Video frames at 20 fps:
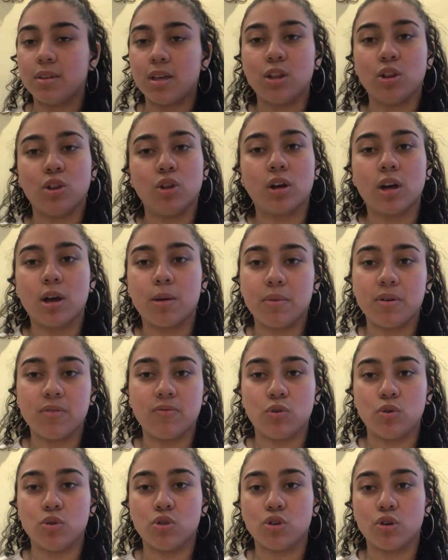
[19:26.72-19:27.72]
and look at my
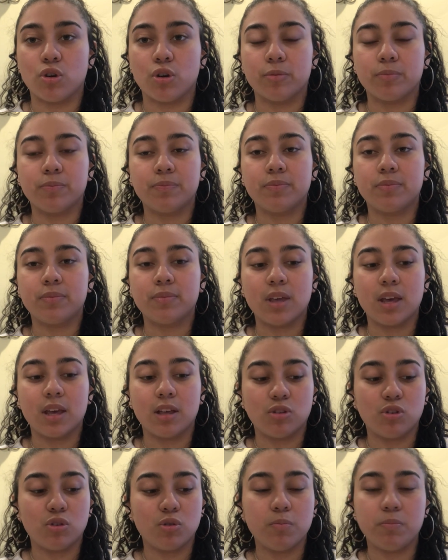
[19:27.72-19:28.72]
future,
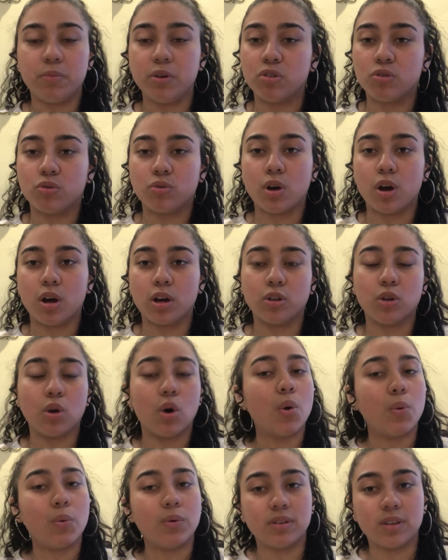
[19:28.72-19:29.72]
and to be strong and
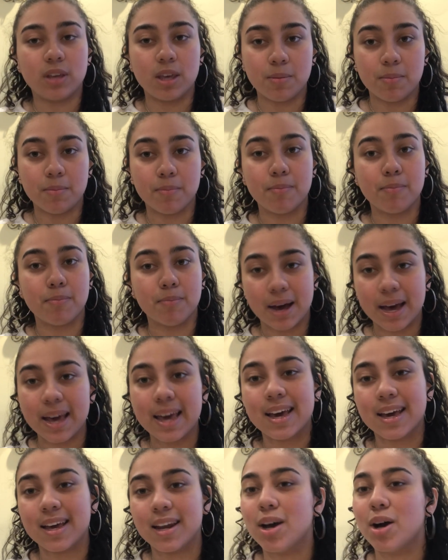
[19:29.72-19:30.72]
always keep my
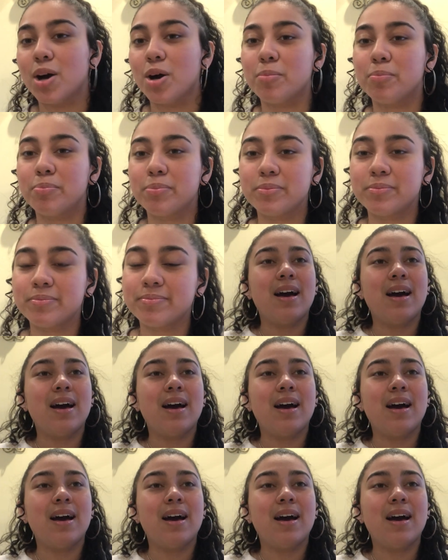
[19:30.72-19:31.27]
head up.